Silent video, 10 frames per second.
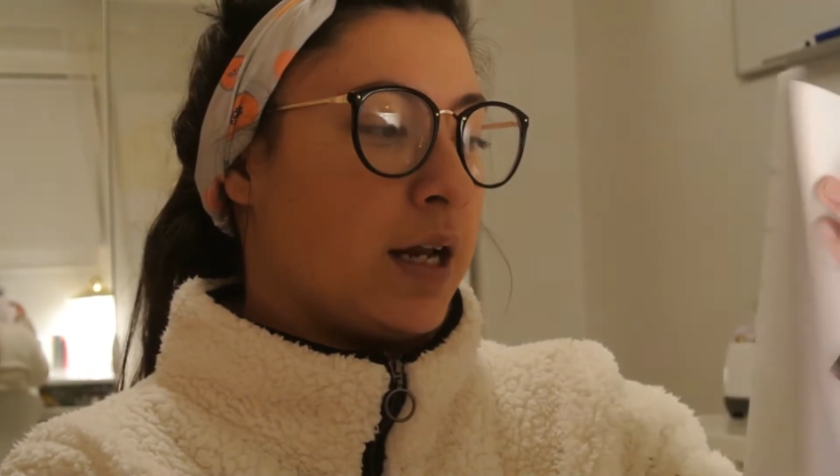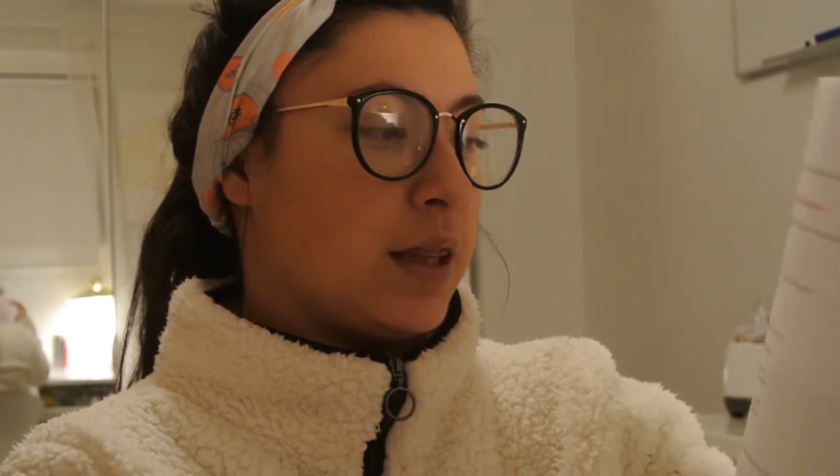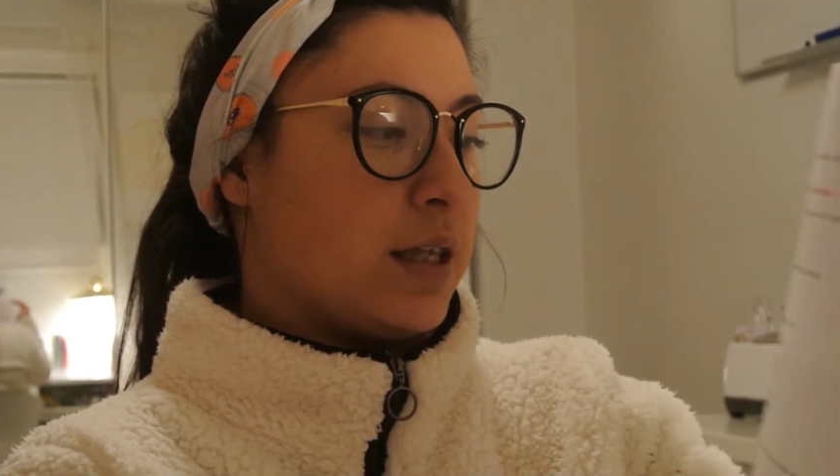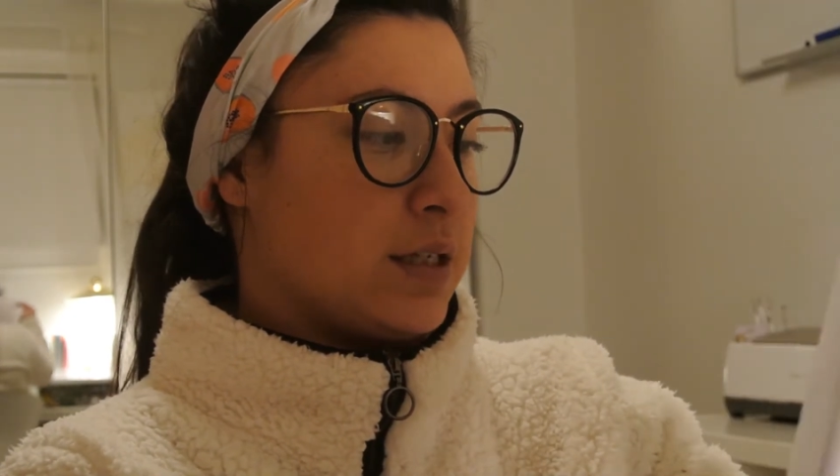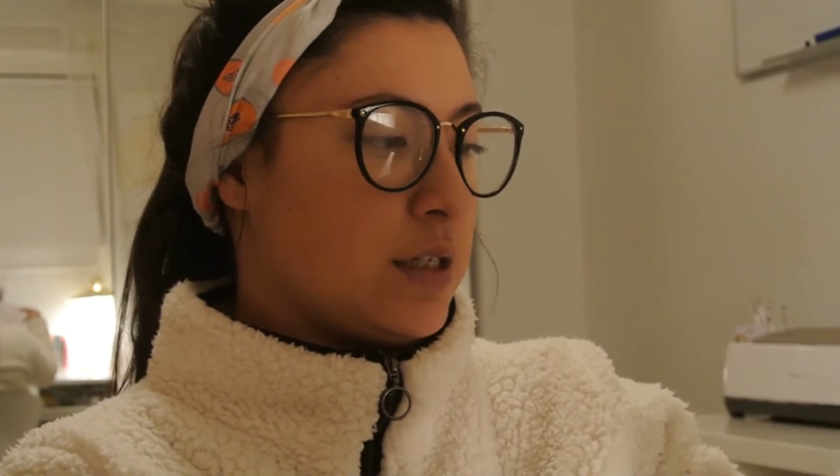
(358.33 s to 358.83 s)

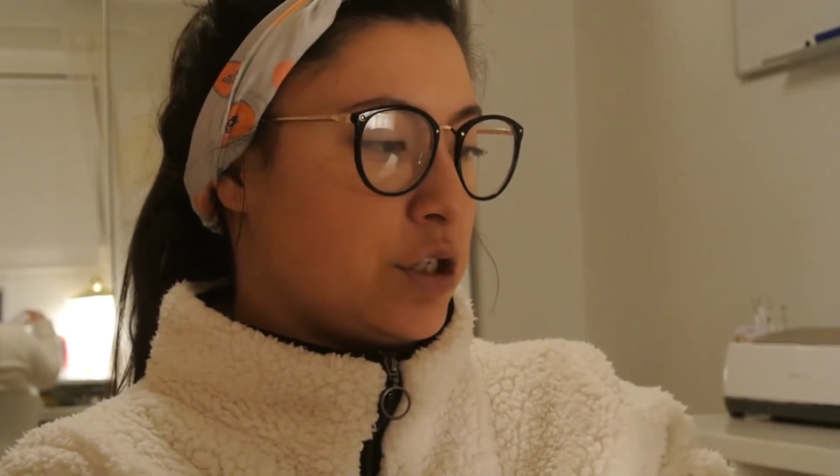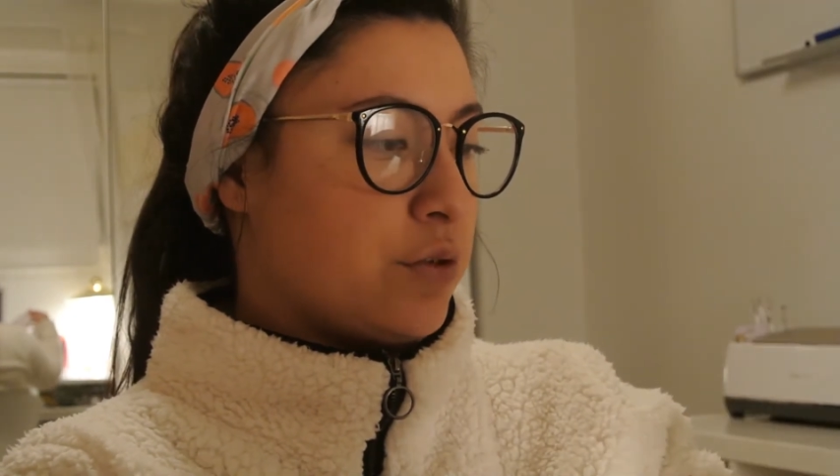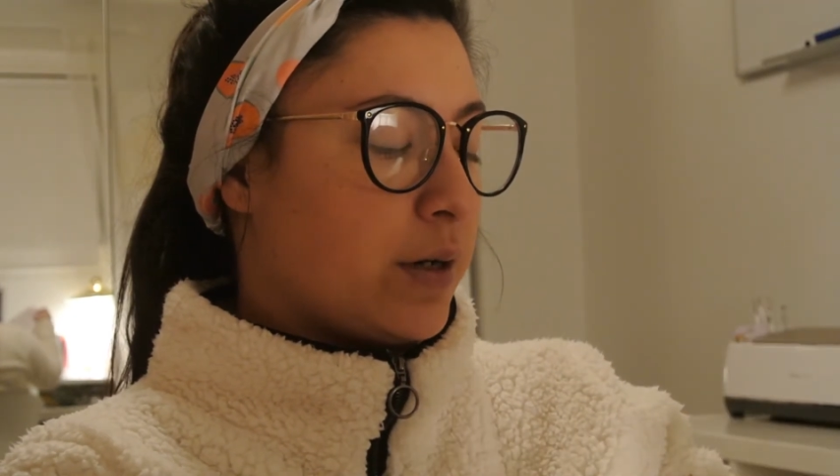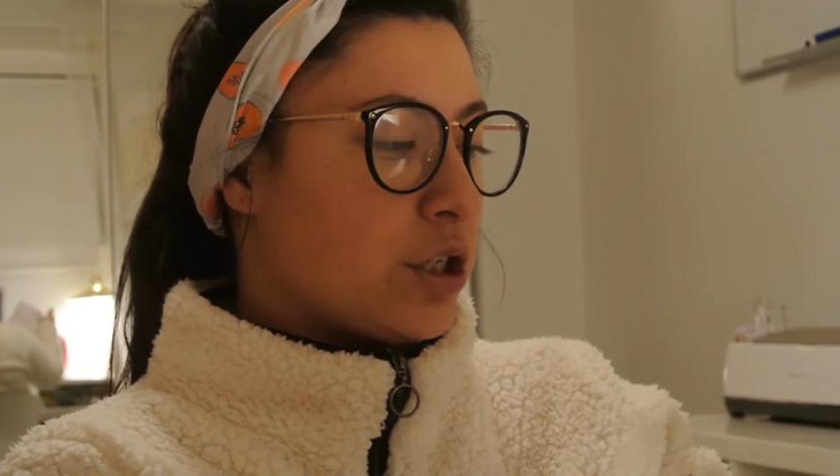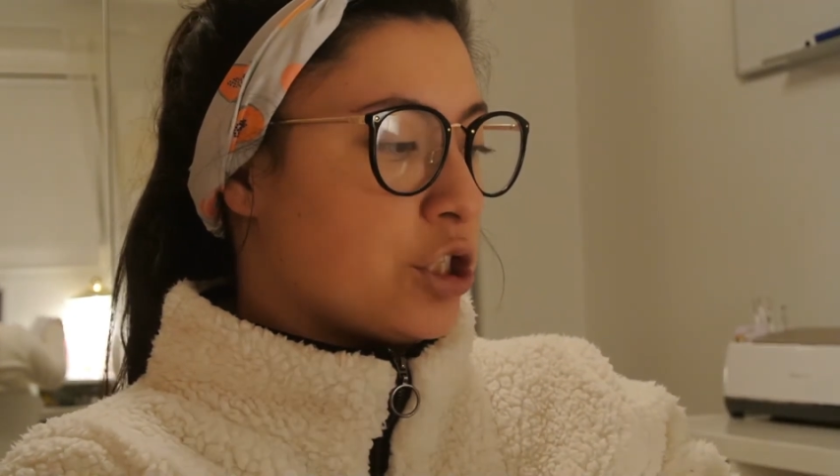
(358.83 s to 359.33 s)
of this
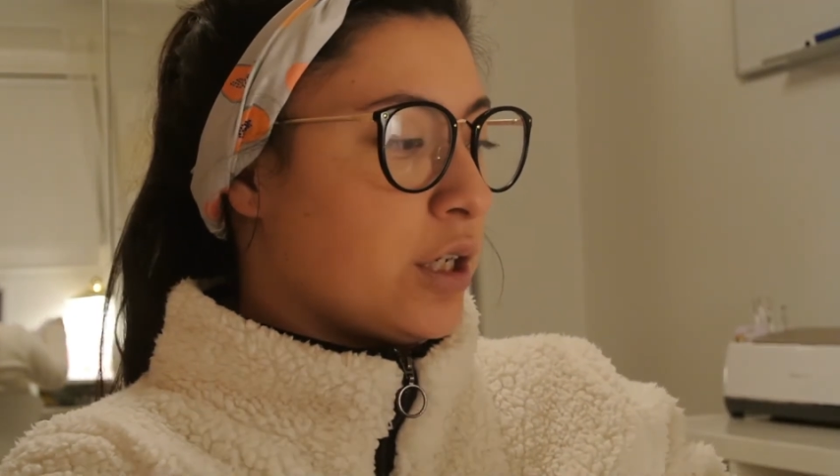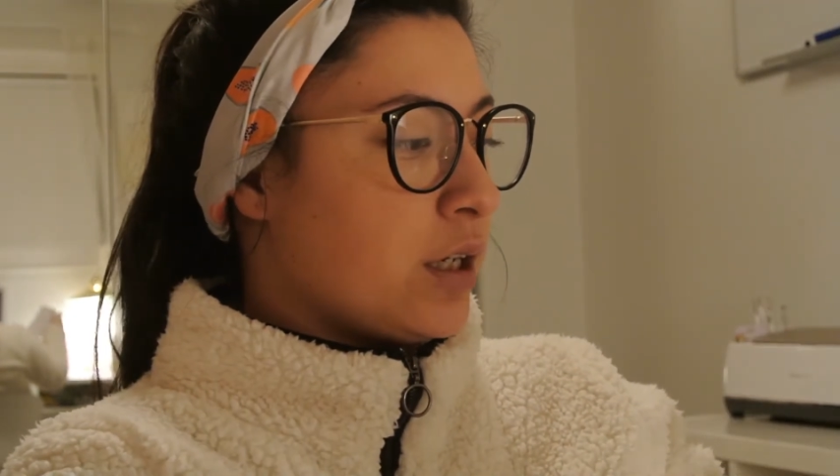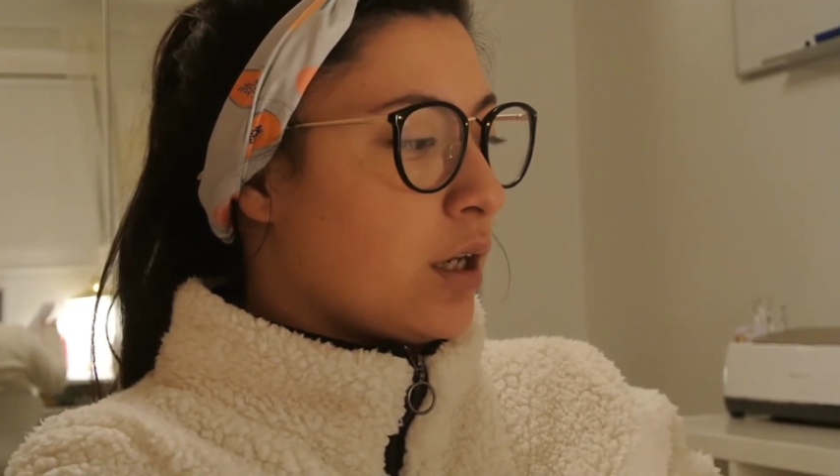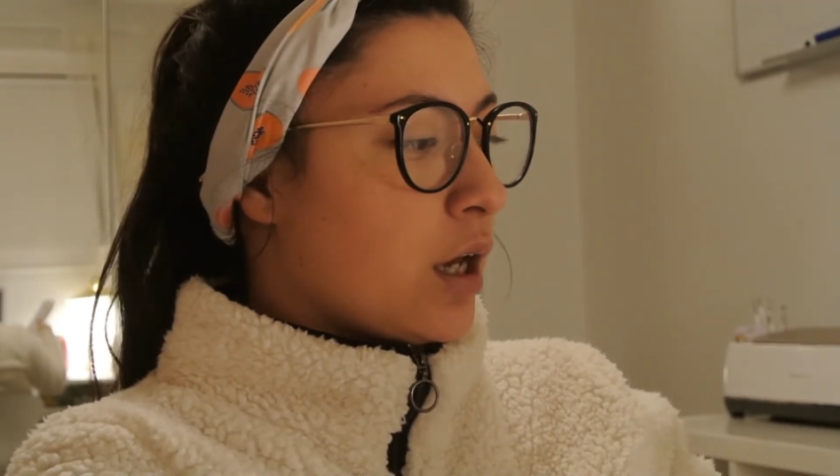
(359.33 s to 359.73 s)
situation,